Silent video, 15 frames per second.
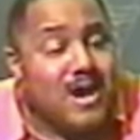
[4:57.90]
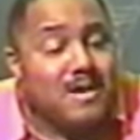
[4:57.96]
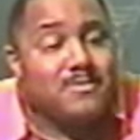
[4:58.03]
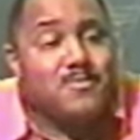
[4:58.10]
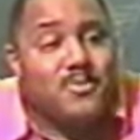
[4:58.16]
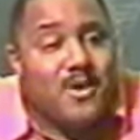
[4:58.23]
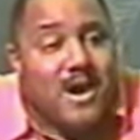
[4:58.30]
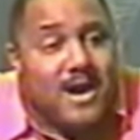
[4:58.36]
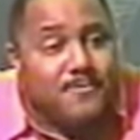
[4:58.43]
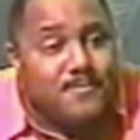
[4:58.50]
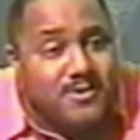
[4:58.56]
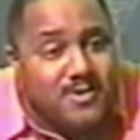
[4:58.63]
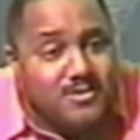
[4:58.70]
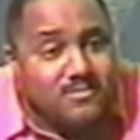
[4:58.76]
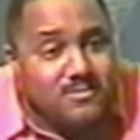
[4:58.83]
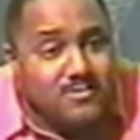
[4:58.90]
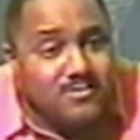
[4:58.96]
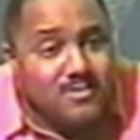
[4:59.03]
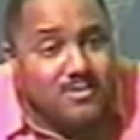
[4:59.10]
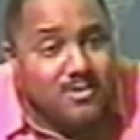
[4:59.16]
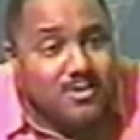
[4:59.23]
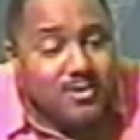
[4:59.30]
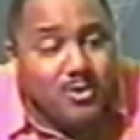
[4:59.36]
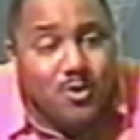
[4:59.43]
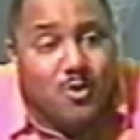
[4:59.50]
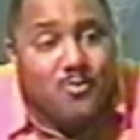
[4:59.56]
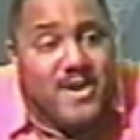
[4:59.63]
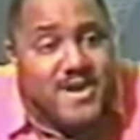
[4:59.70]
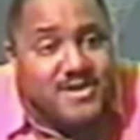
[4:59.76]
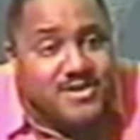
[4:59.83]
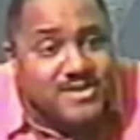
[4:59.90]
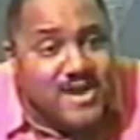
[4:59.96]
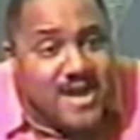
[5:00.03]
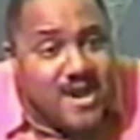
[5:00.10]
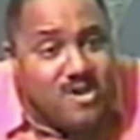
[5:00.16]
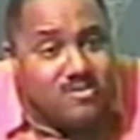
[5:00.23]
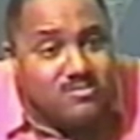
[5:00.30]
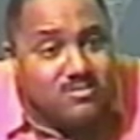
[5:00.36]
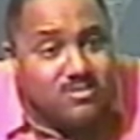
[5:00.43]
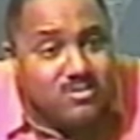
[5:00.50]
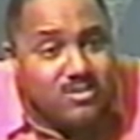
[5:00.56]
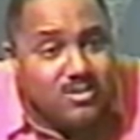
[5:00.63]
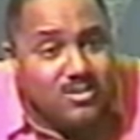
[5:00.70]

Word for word: I'm a papa. No bank account.